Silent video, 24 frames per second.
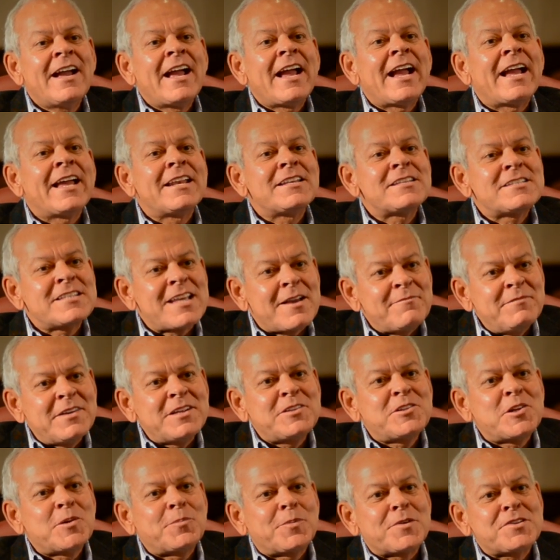And
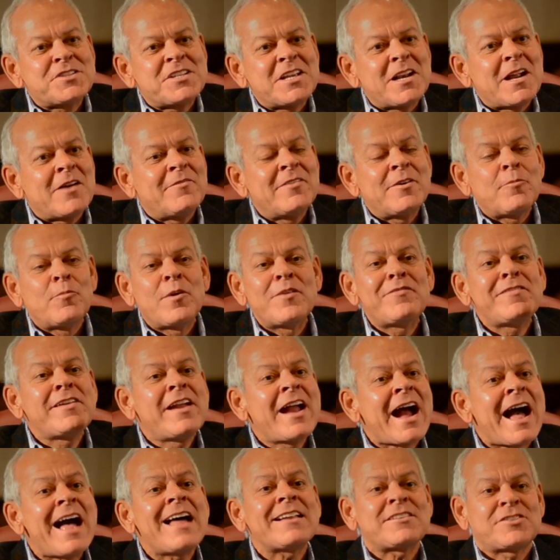72% of them, we've
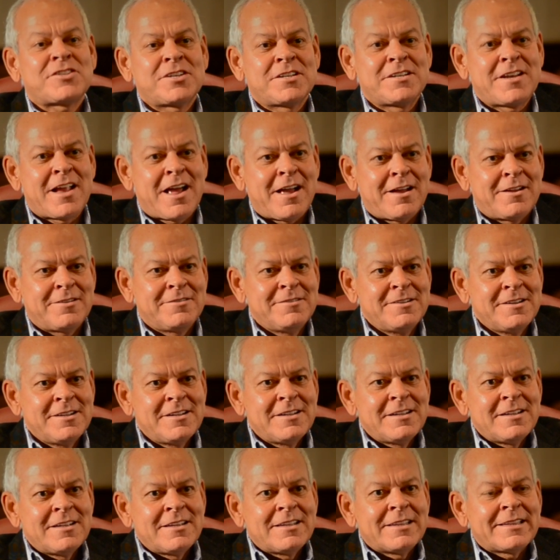got to know
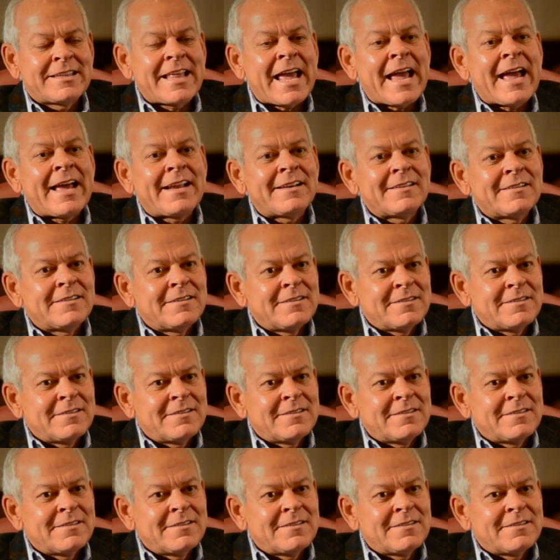that